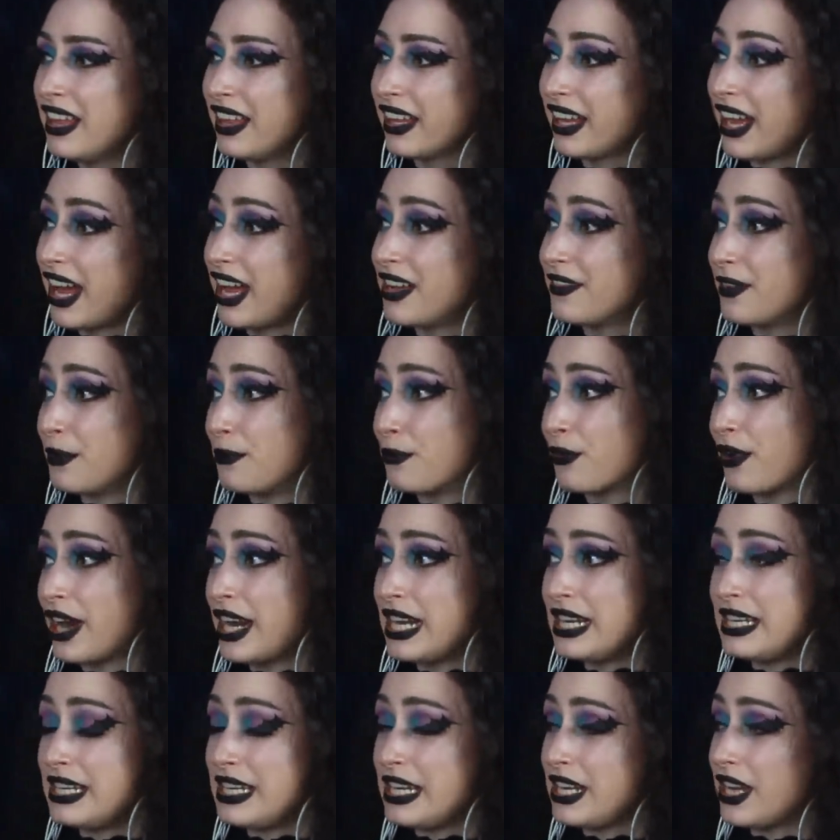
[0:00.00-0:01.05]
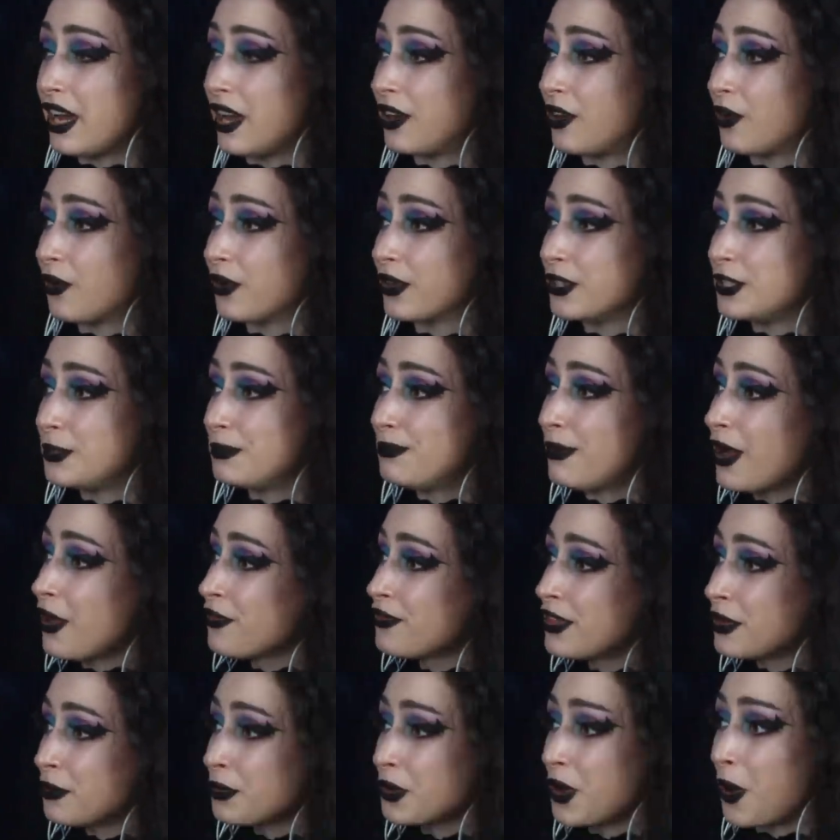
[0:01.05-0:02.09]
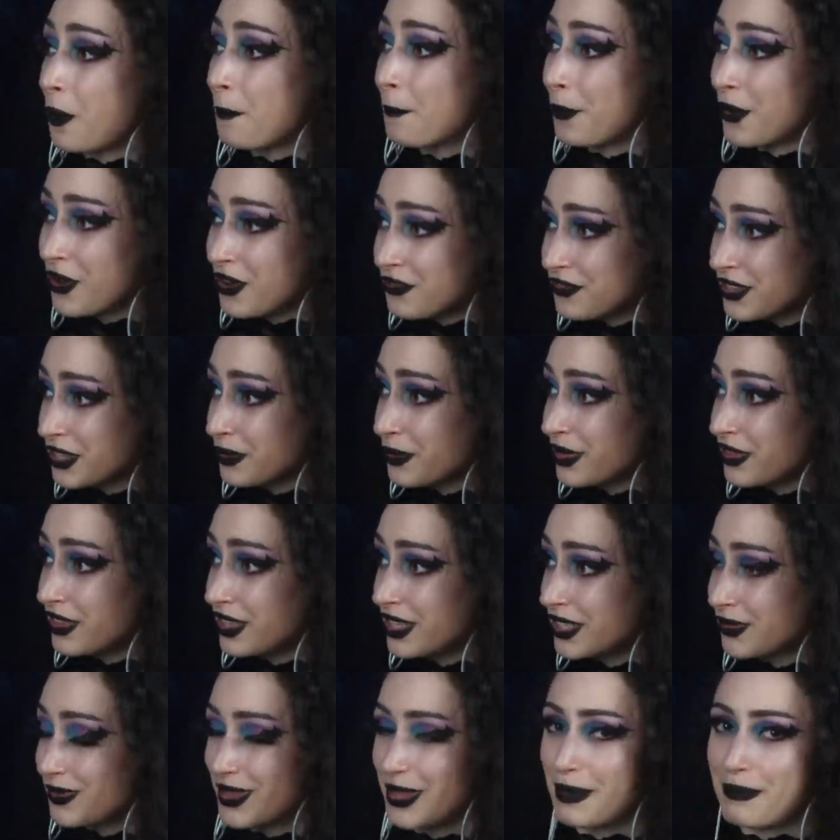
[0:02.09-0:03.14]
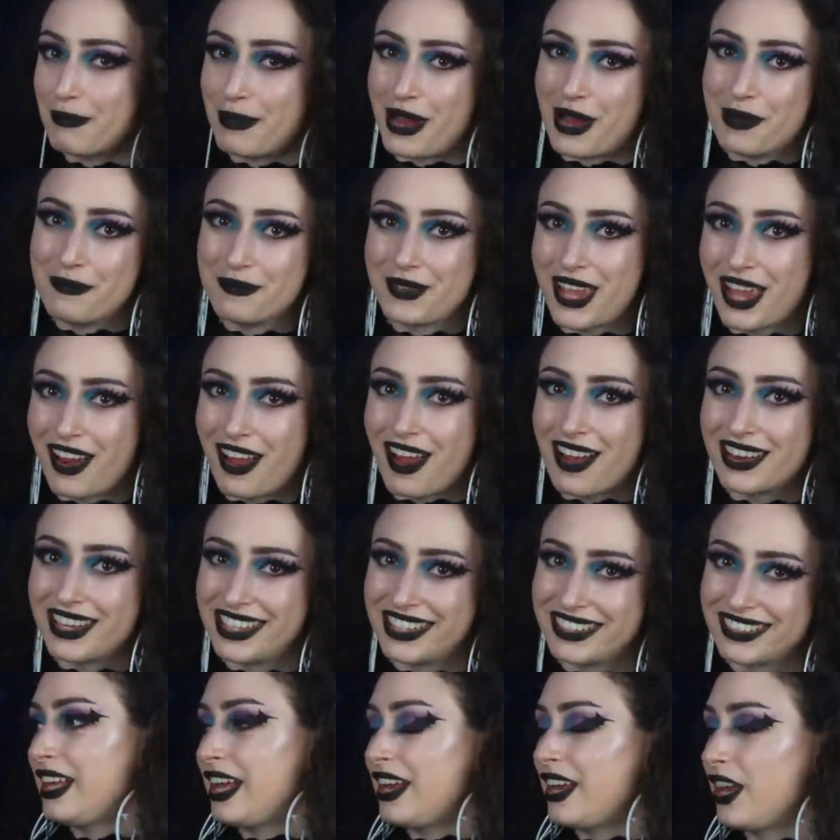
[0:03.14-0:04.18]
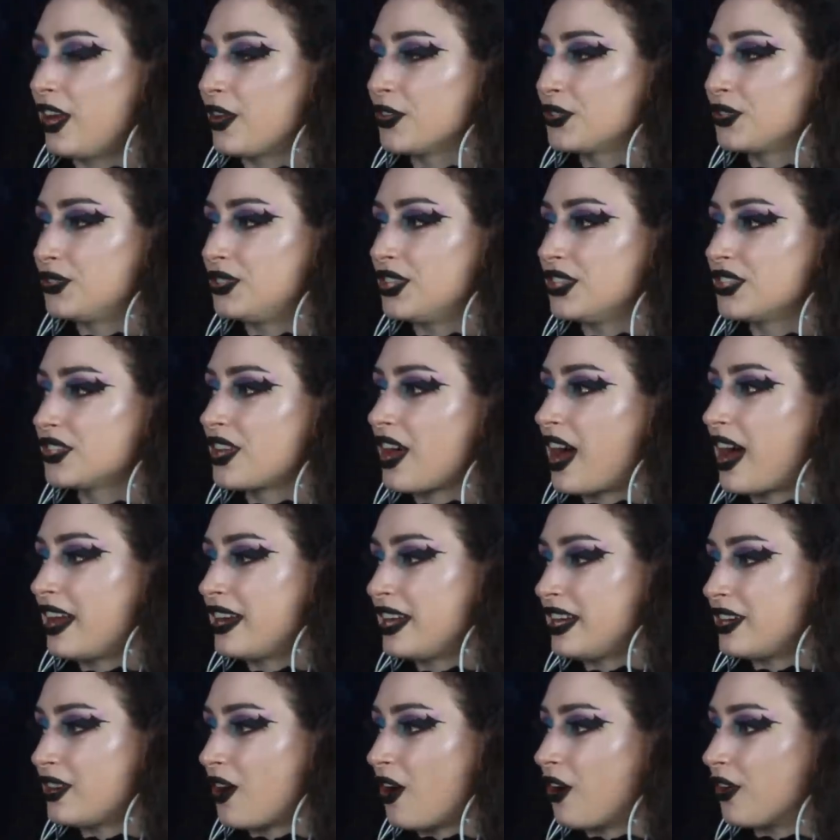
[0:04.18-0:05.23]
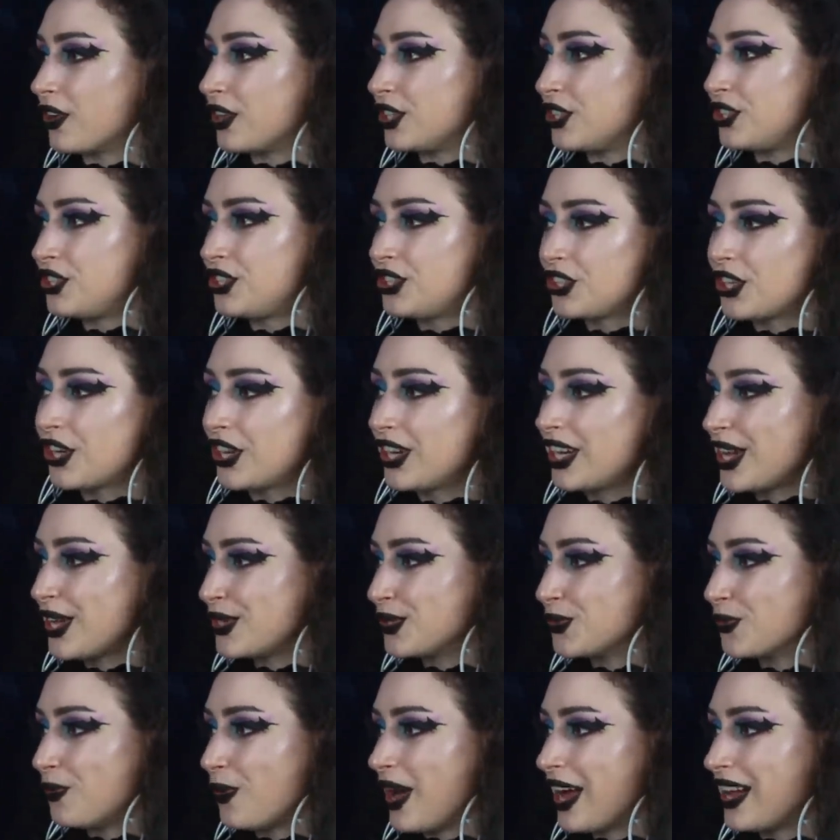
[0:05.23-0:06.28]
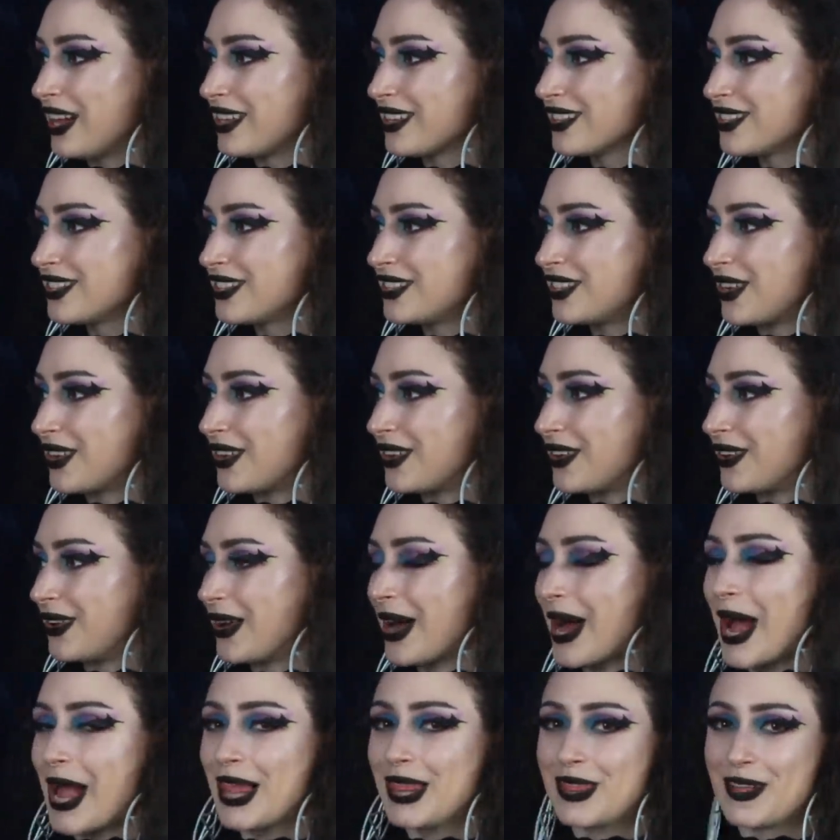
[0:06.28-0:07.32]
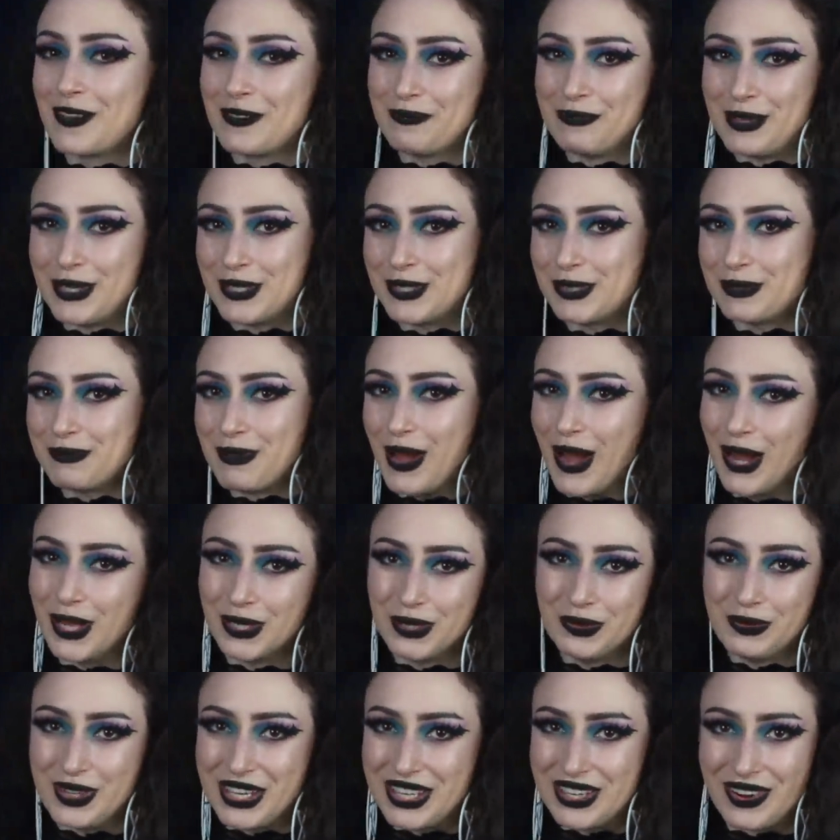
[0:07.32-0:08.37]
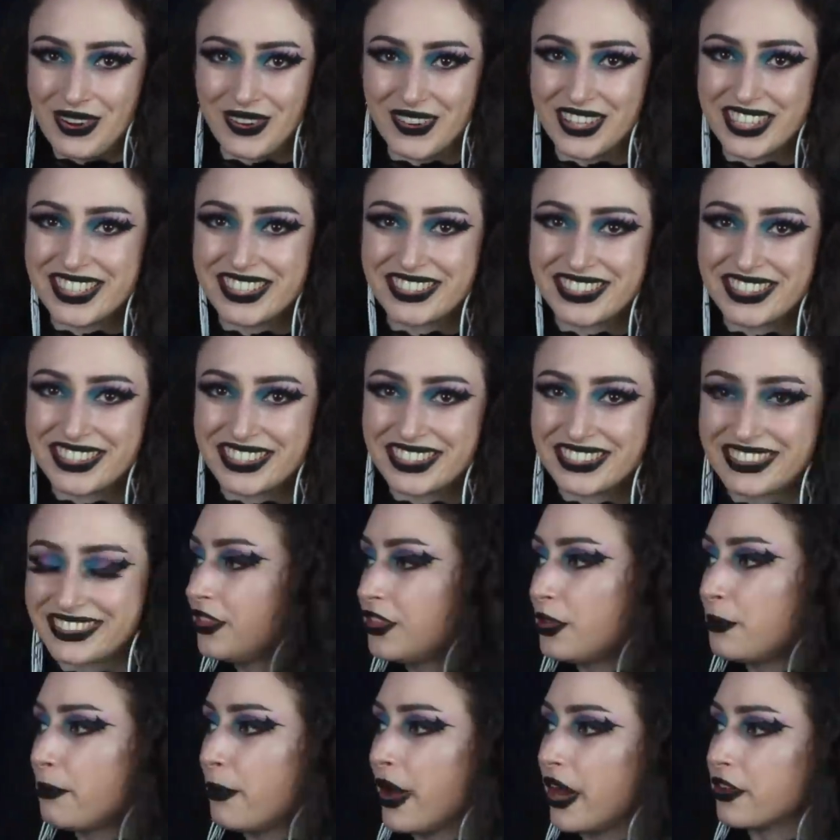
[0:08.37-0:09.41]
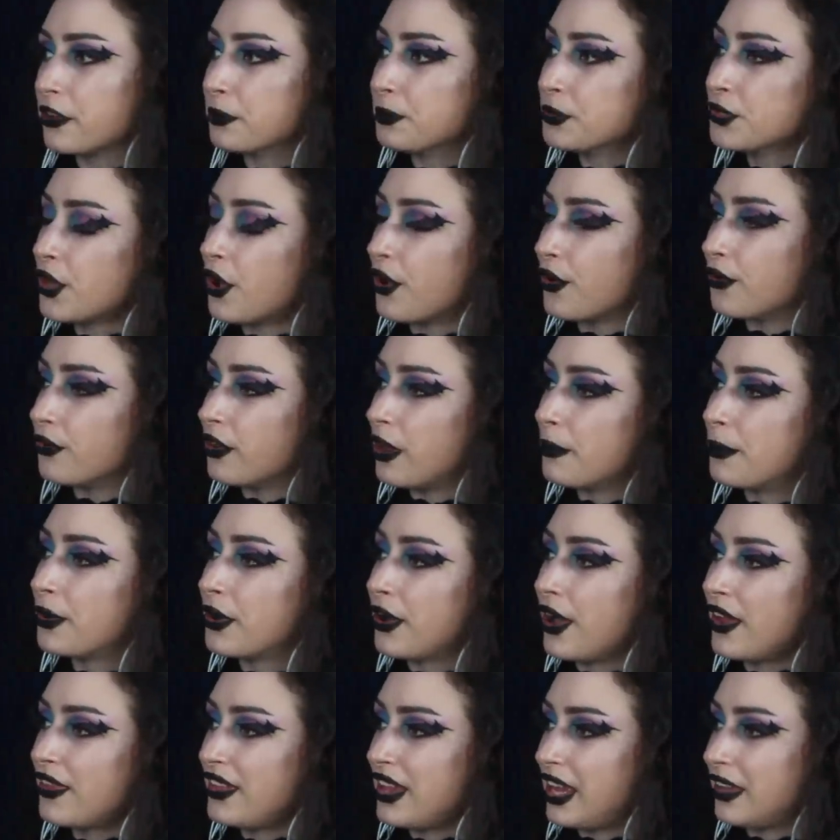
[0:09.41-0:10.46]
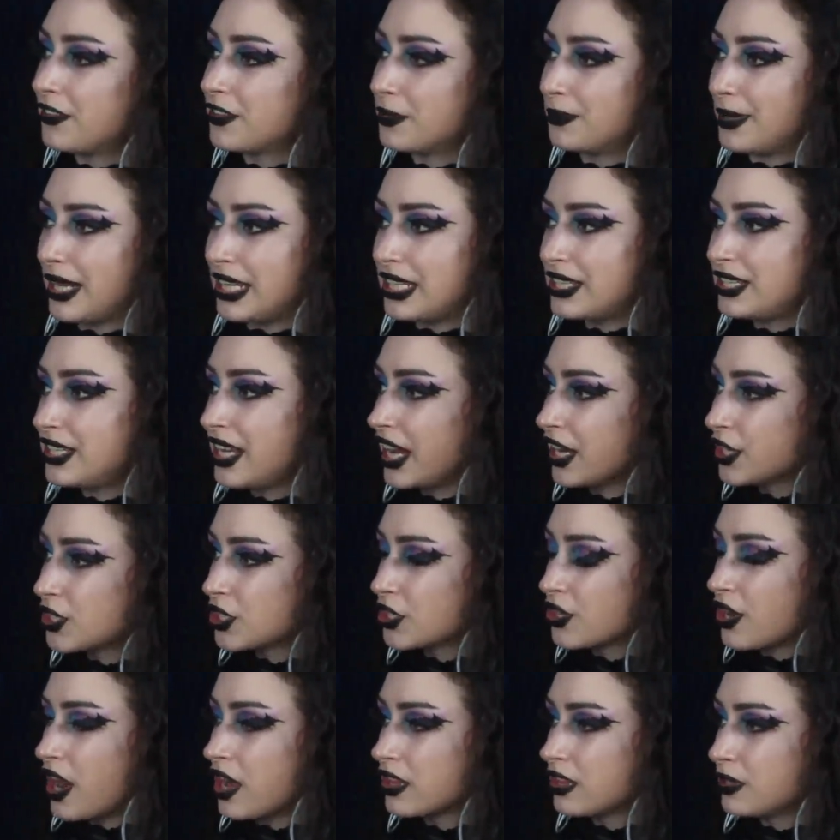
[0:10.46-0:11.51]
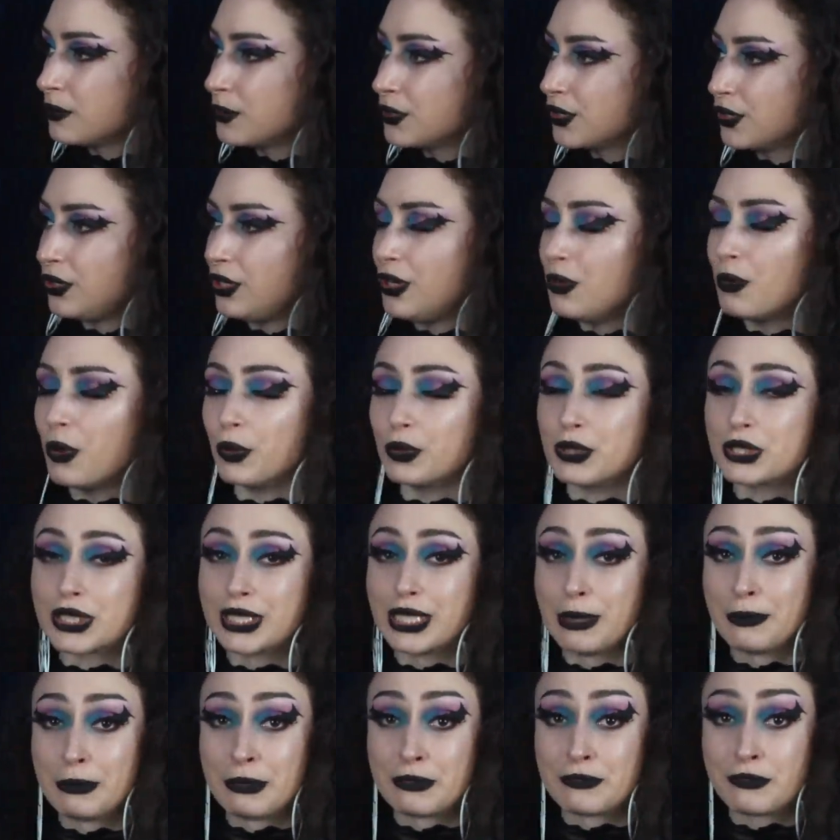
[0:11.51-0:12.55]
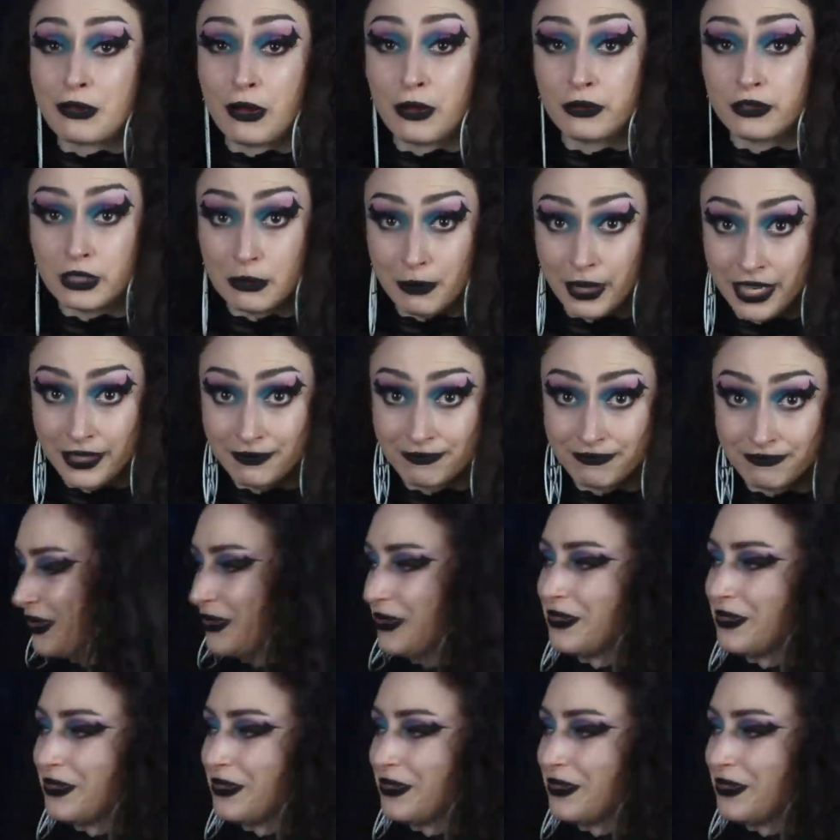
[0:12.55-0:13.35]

Like, I have a bright neon orange belt that will go perfect with this, with a pumpkin on it. And I also just got an orange shirt as well, so I love me some Halloween orange. The bottoms are rubber, and they have some nice texture on them, so you won't slip and fall on your butt.